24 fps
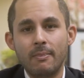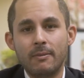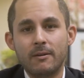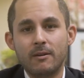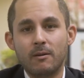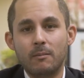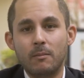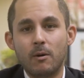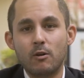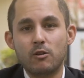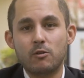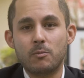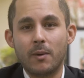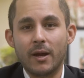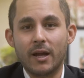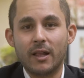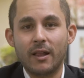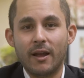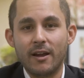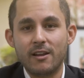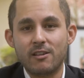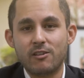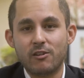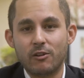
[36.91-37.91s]
Most of my
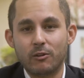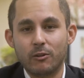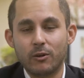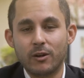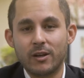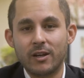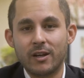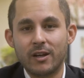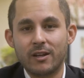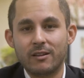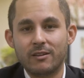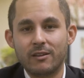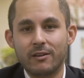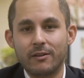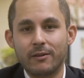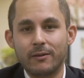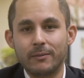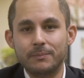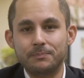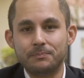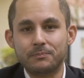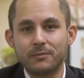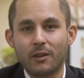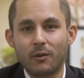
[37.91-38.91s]
clients are looking at
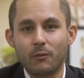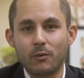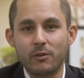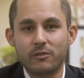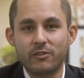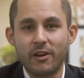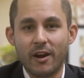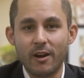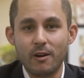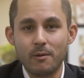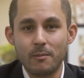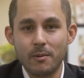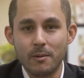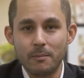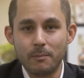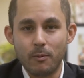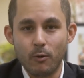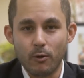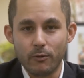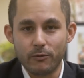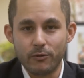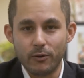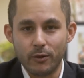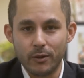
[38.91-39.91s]
their retirement
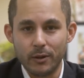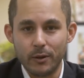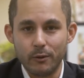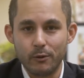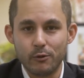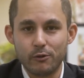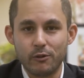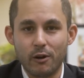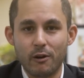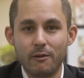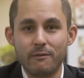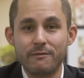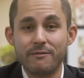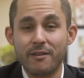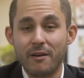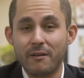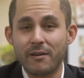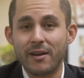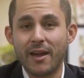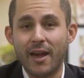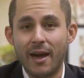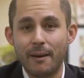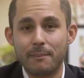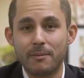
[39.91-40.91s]
portfolios are
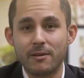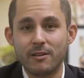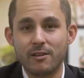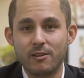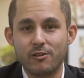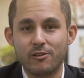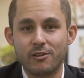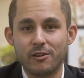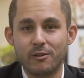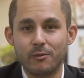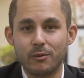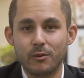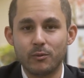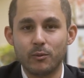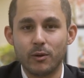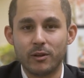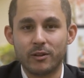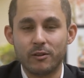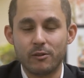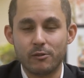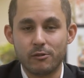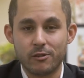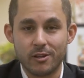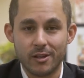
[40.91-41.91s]
very happy this year with
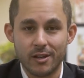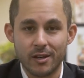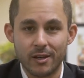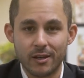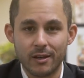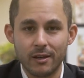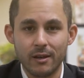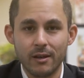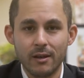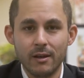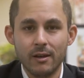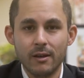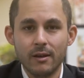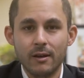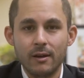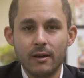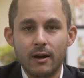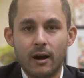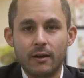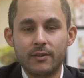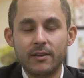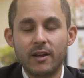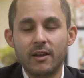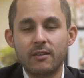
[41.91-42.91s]
what they're seeing.
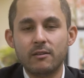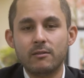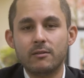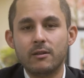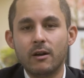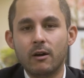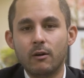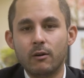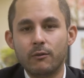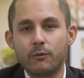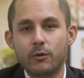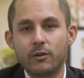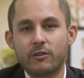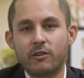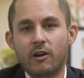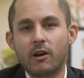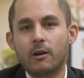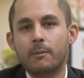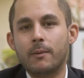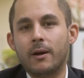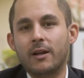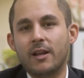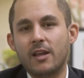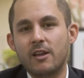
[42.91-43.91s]
On the other note, if we
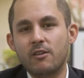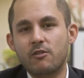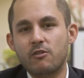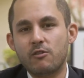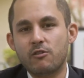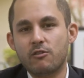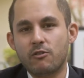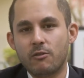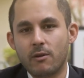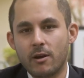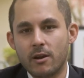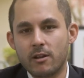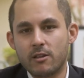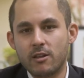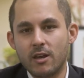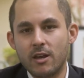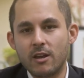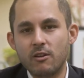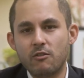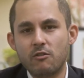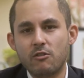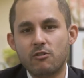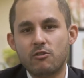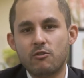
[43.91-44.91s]
talk about interest rates
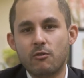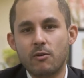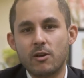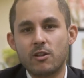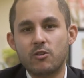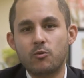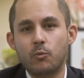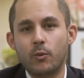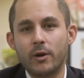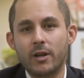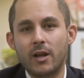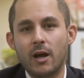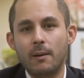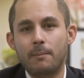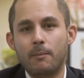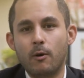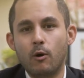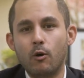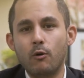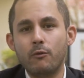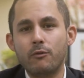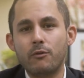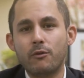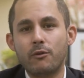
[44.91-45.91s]
went up
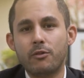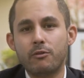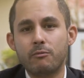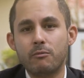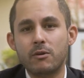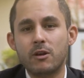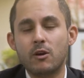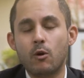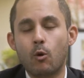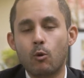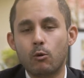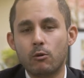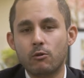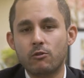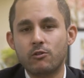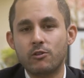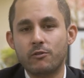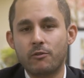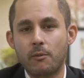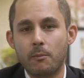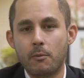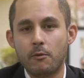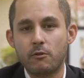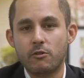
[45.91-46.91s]
over
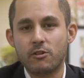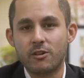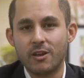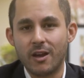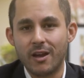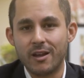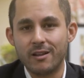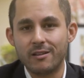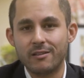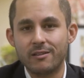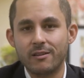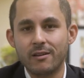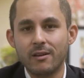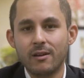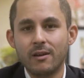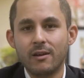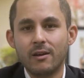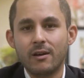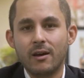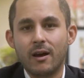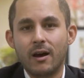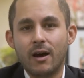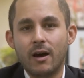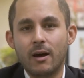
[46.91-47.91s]

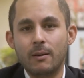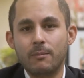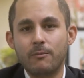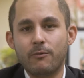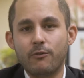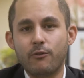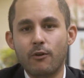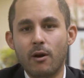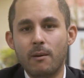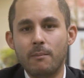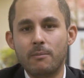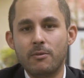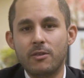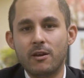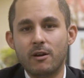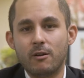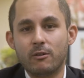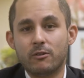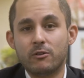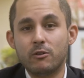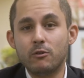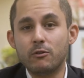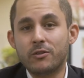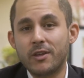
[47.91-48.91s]
0.75% from their
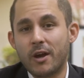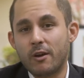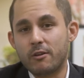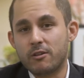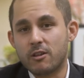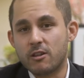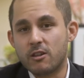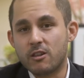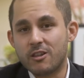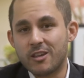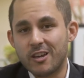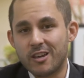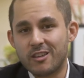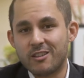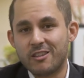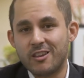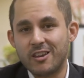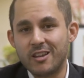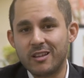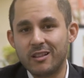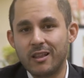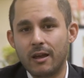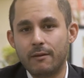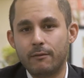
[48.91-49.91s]

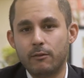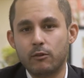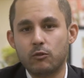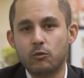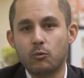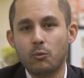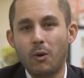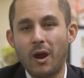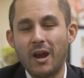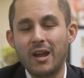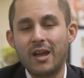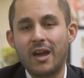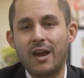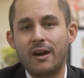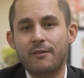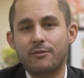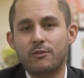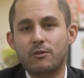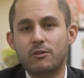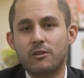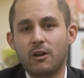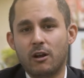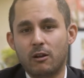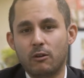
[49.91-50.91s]
2016 levels right
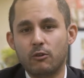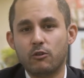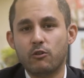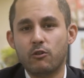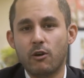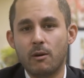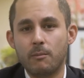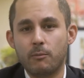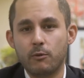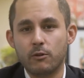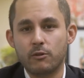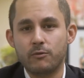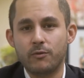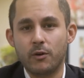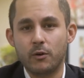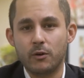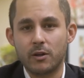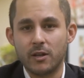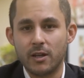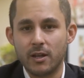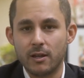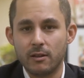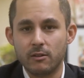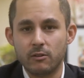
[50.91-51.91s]
after Donald Trump was
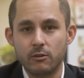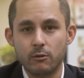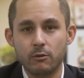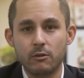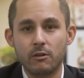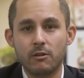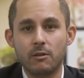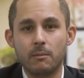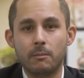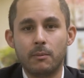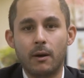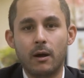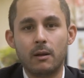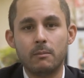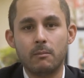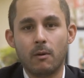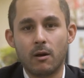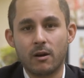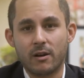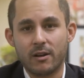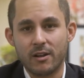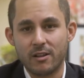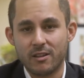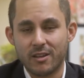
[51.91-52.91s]
voted in due to the bond
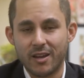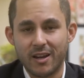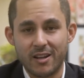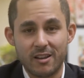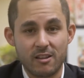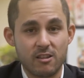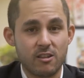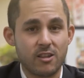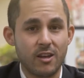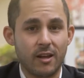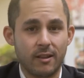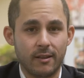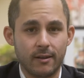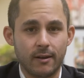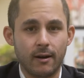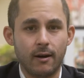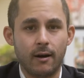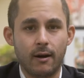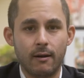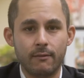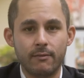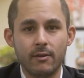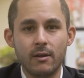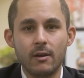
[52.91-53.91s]
market kind of selling
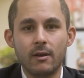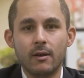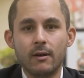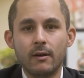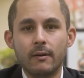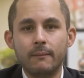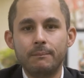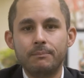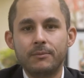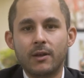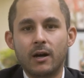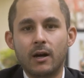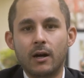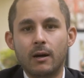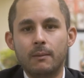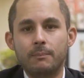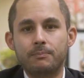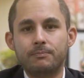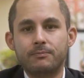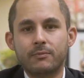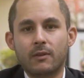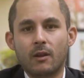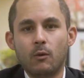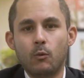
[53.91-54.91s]
off.
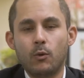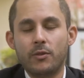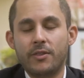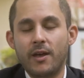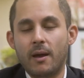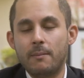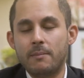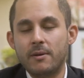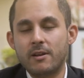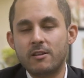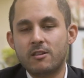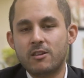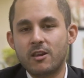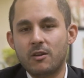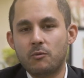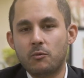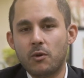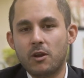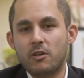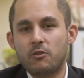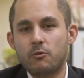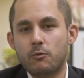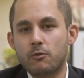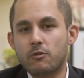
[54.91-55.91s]
With that being said,
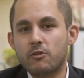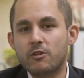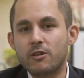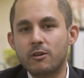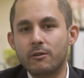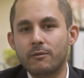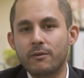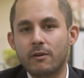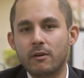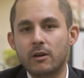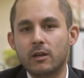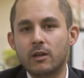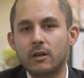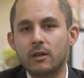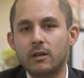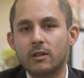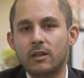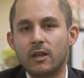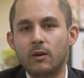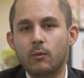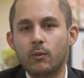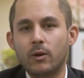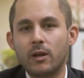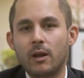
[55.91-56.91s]
rates were still very good.
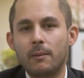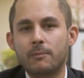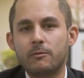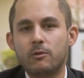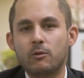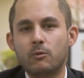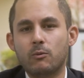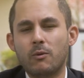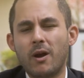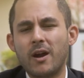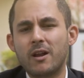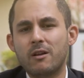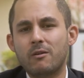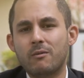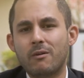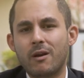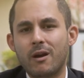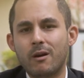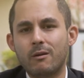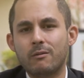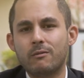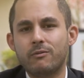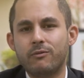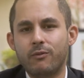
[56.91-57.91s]
They went up to right
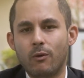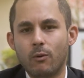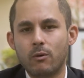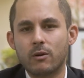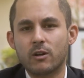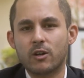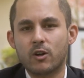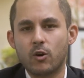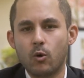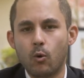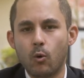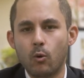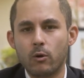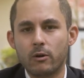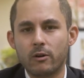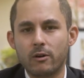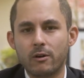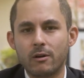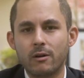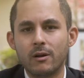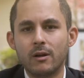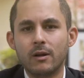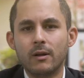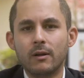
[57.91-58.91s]
around
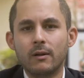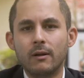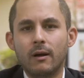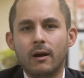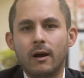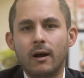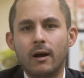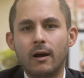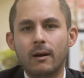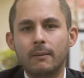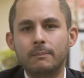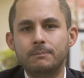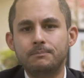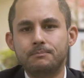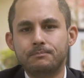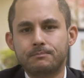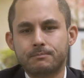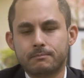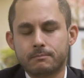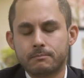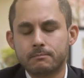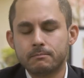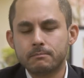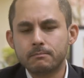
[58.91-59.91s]
4.25%,
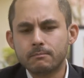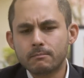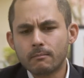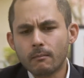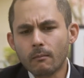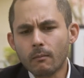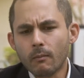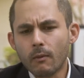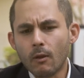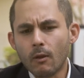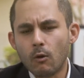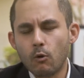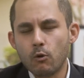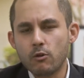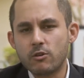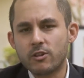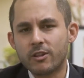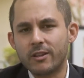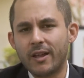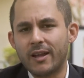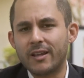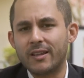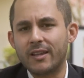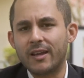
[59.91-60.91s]
or
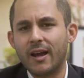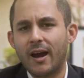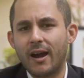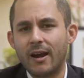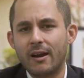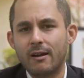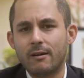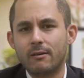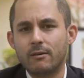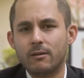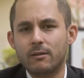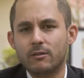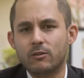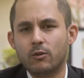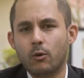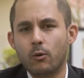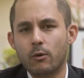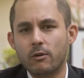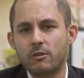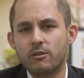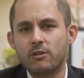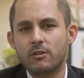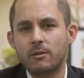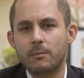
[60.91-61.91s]
slightly higher
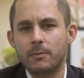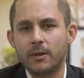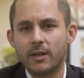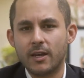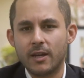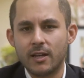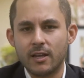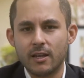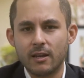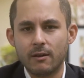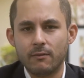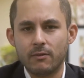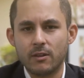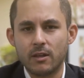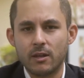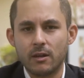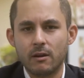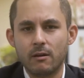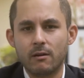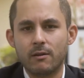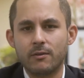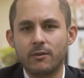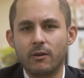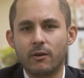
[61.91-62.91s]
towards the beginning of the
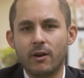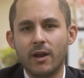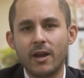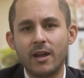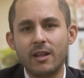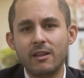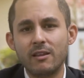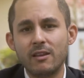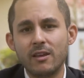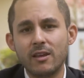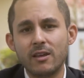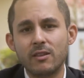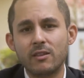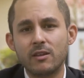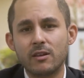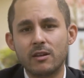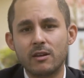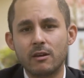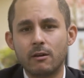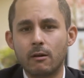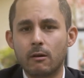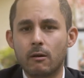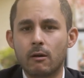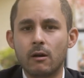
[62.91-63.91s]
year, and they're ending the
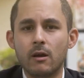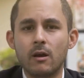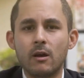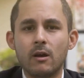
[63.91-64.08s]
year